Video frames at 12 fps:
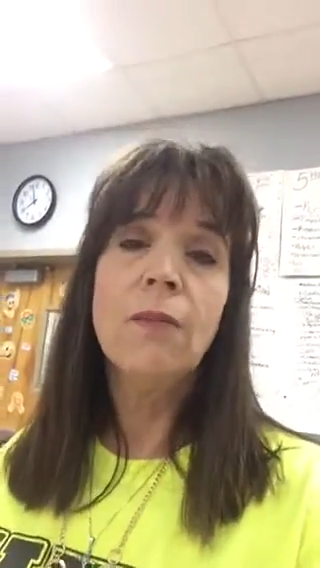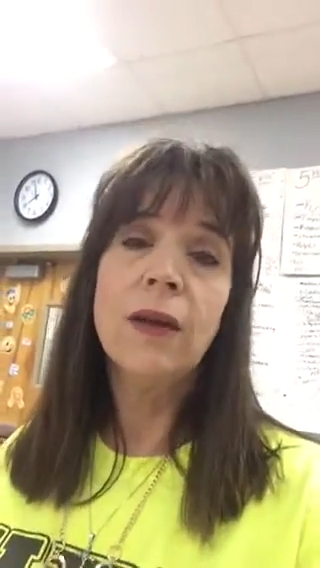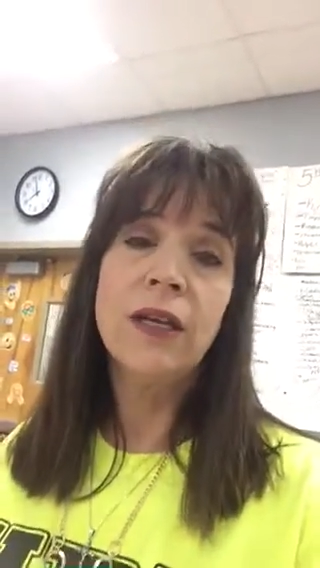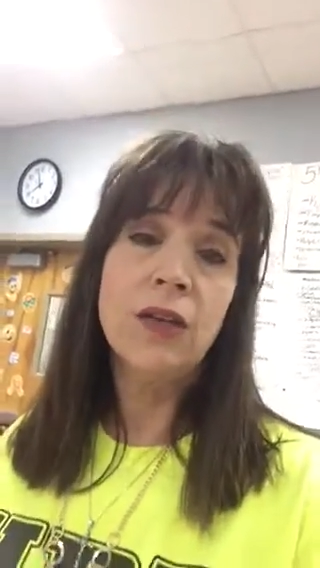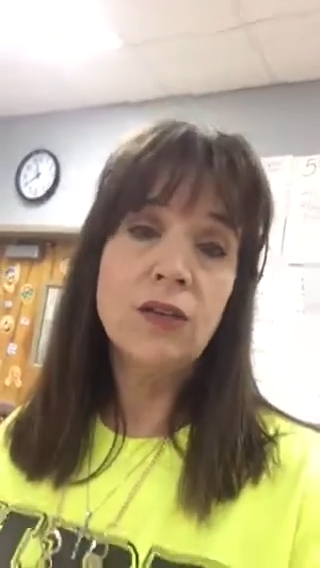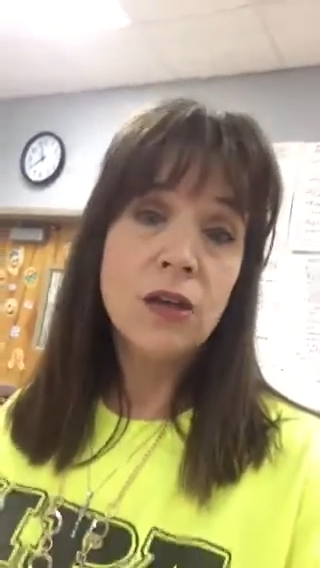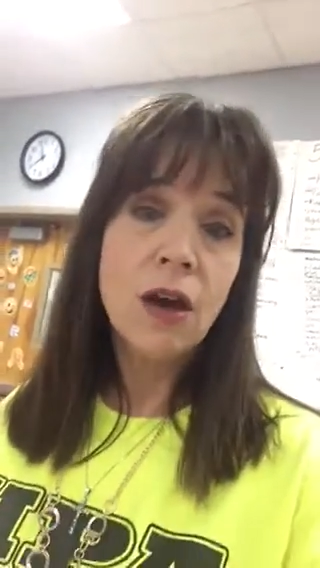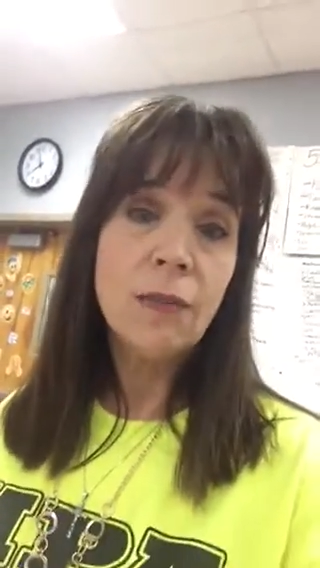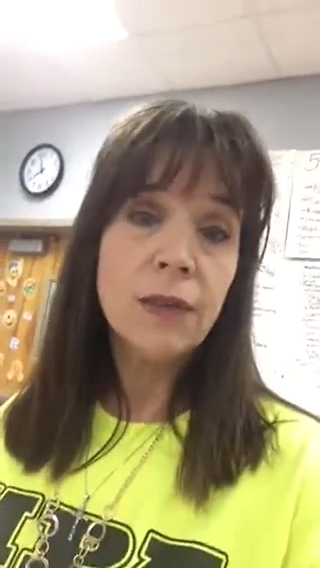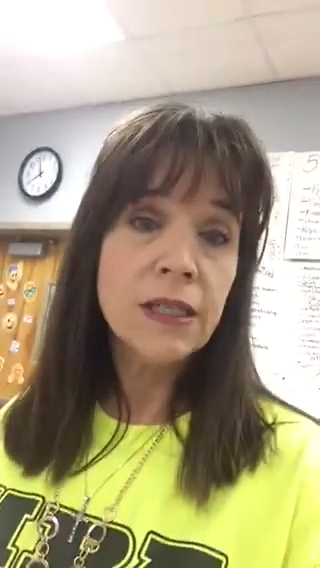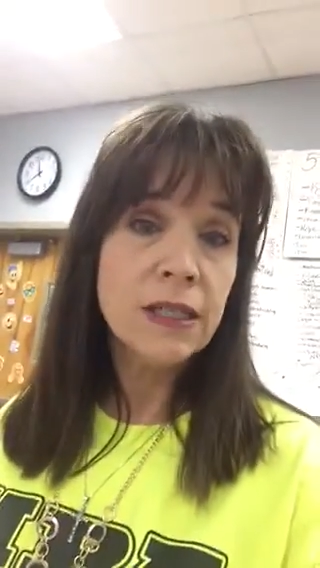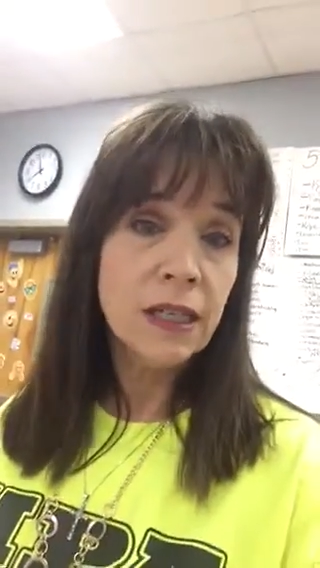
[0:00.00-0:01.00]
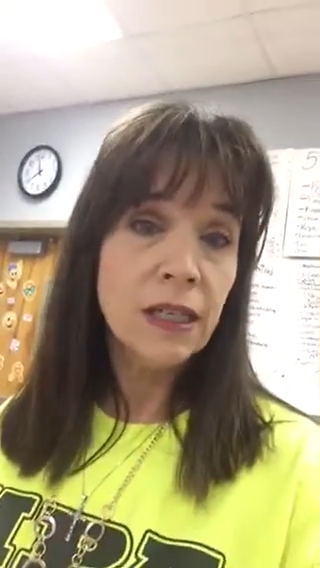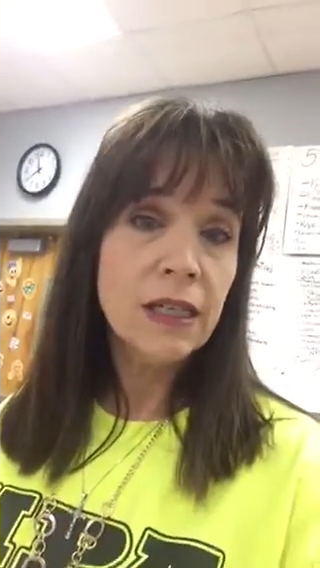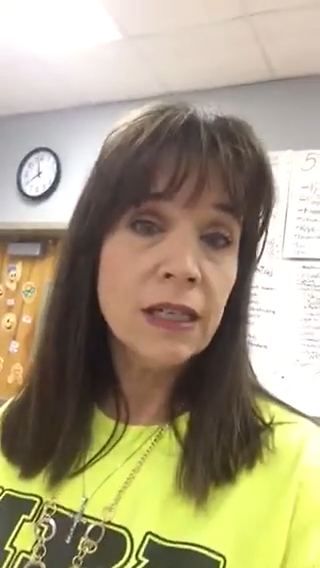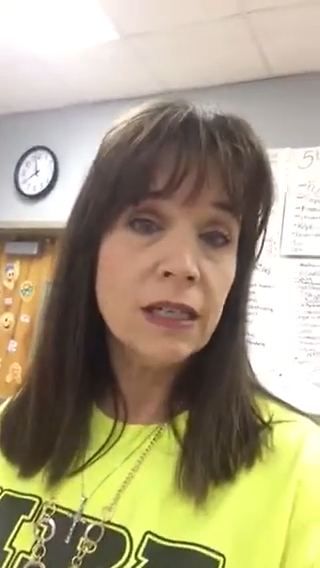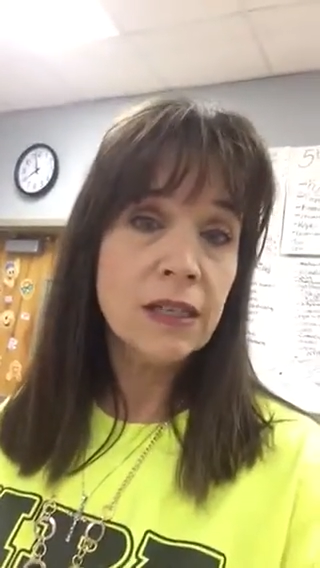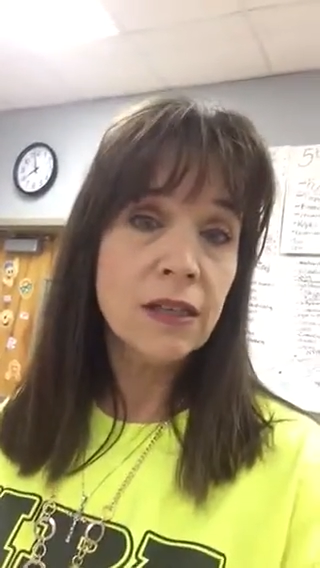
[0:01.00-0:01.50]
but use common
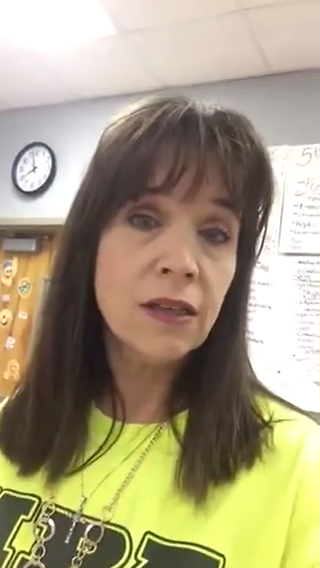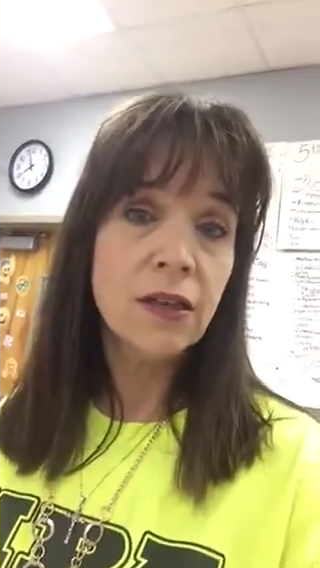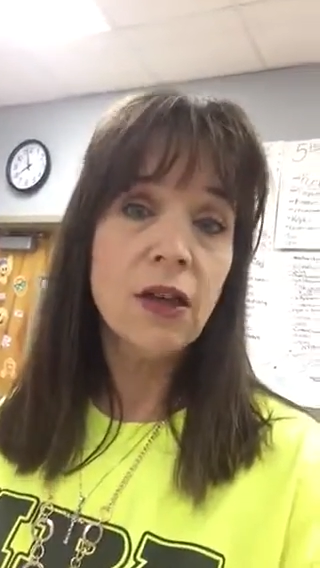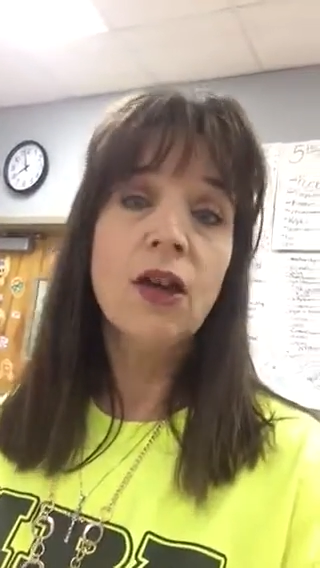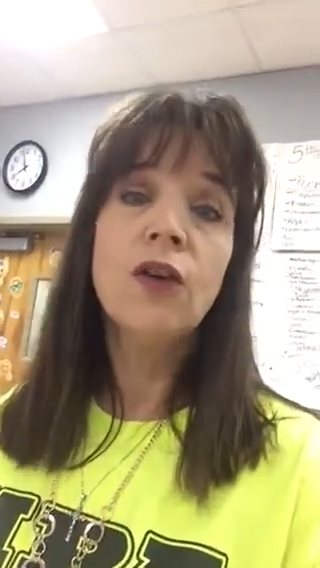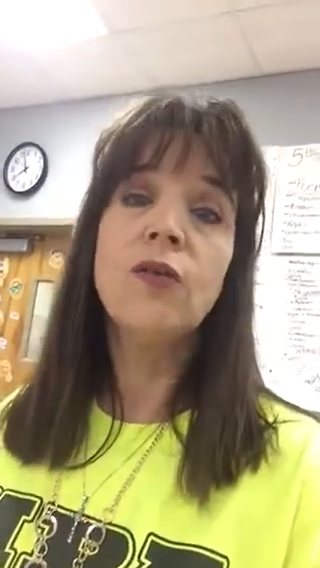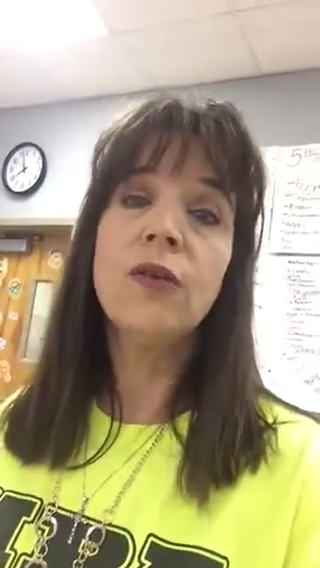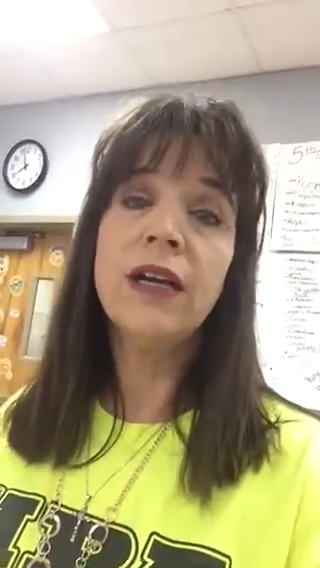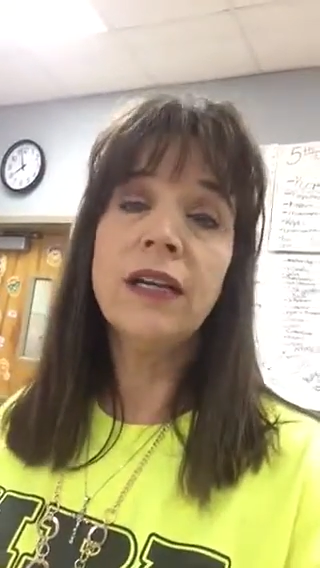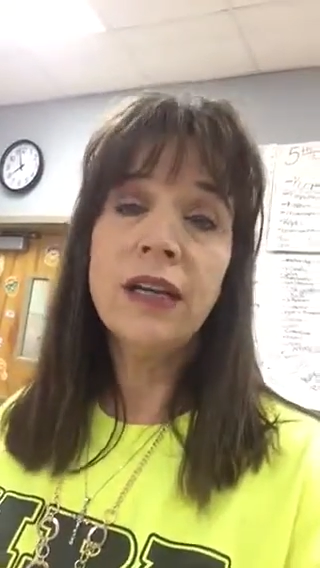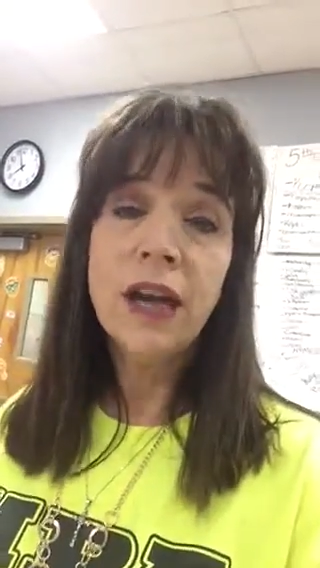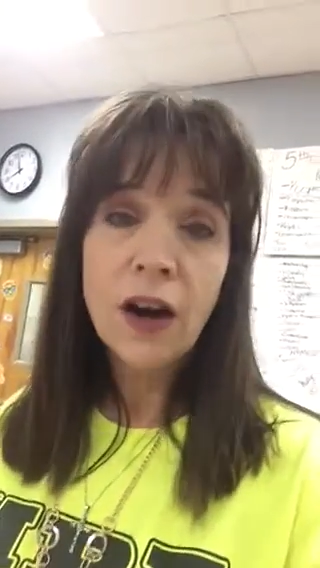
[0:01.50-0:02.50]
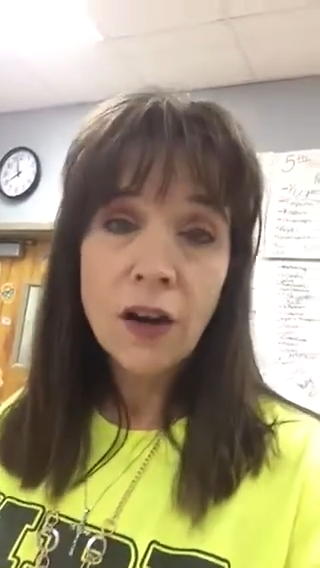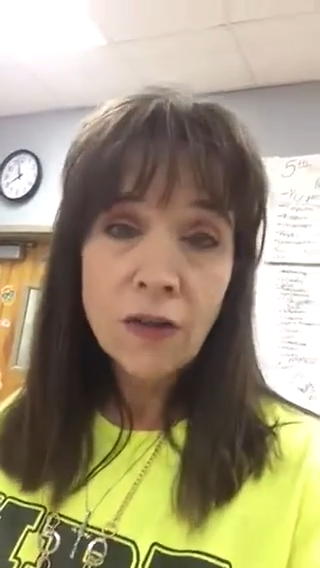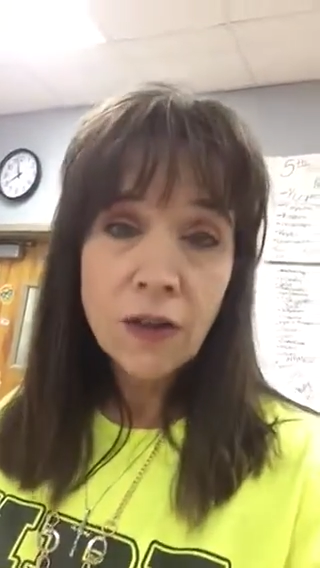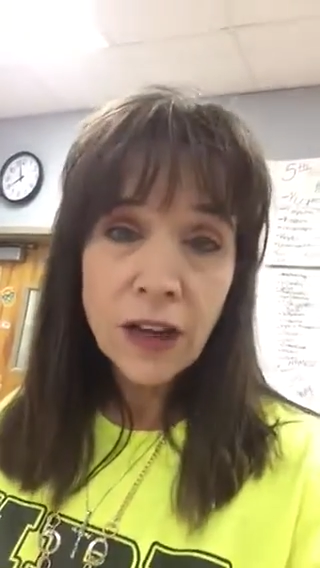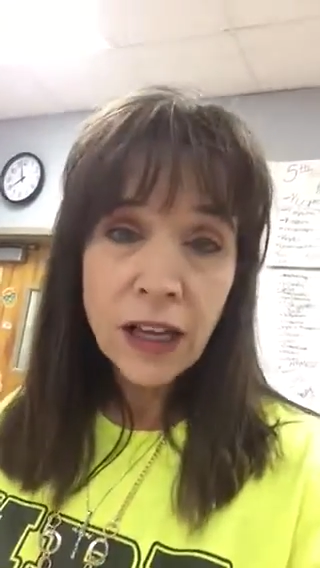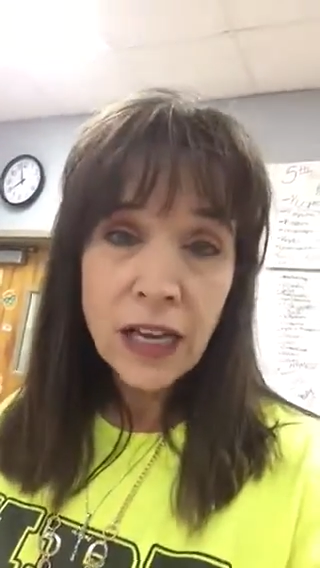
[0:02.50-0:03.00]
sense. Read
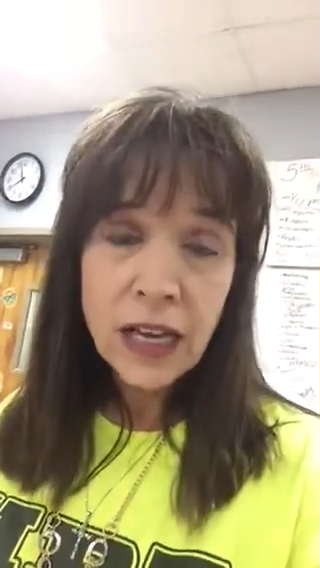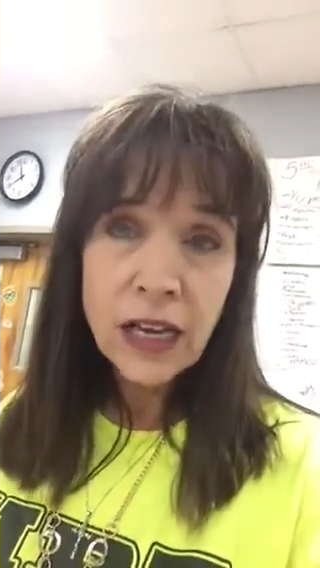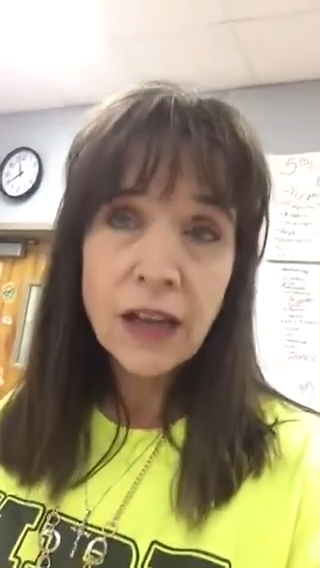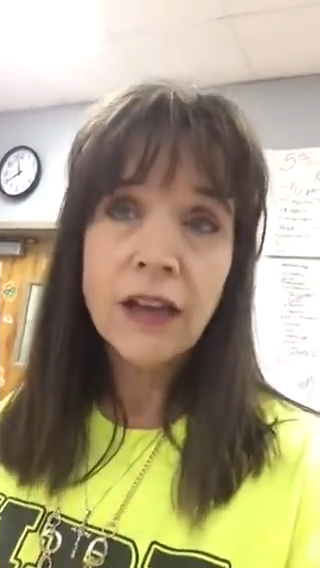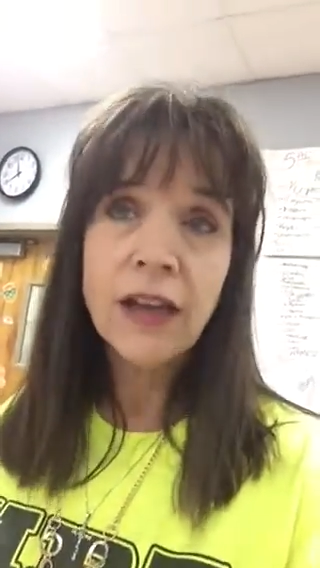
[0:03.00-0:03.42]
carefully.